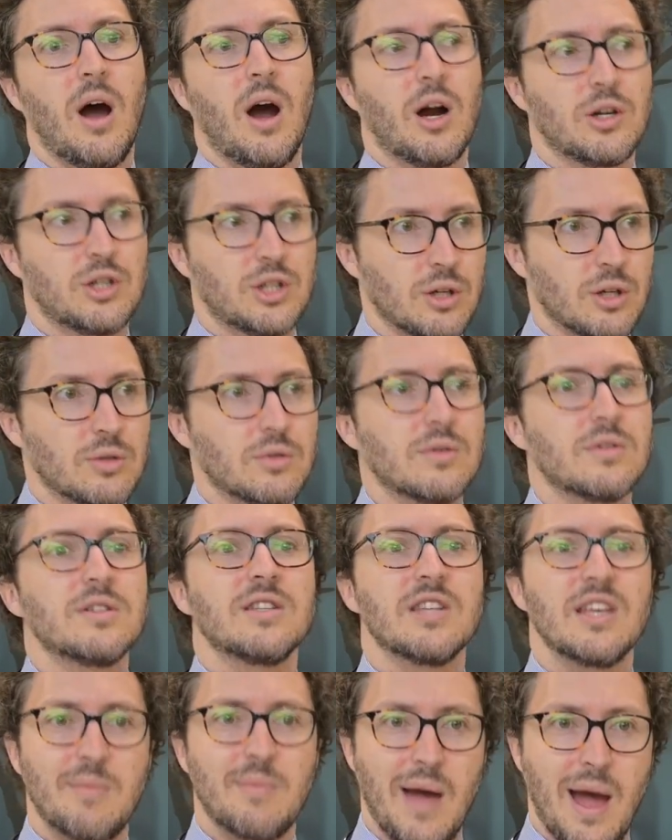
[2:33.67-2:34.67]
our children's
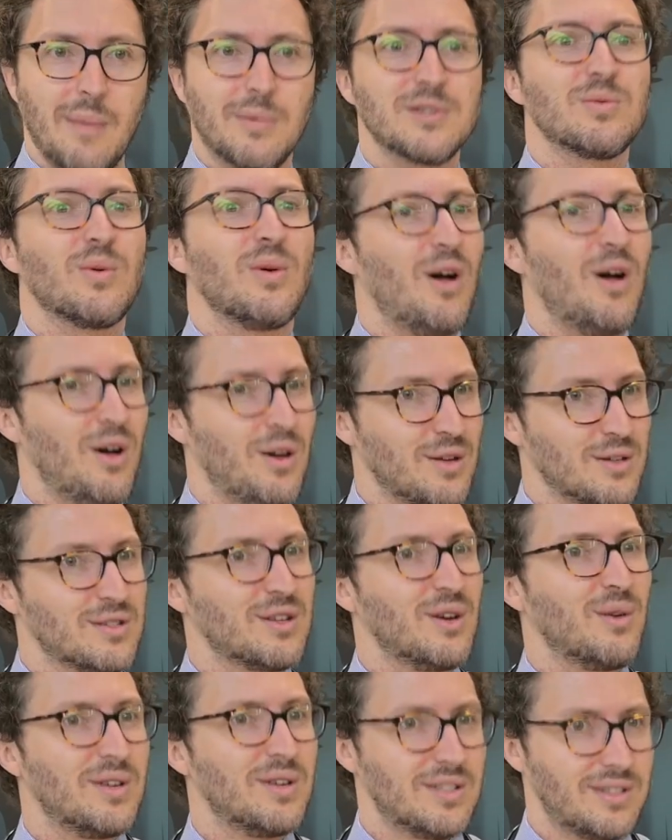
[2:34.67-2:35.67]
sleep habits will
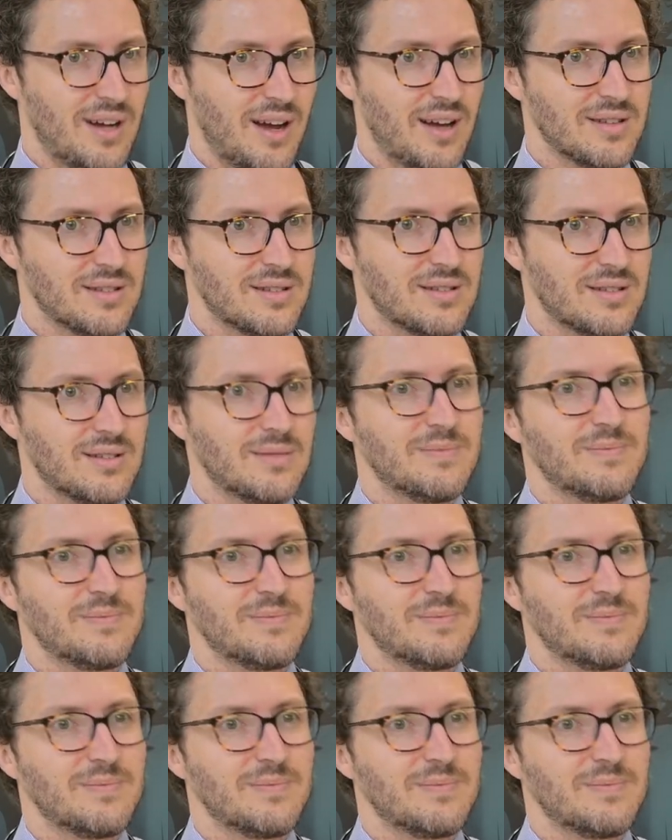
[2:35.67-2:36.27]
also adjust.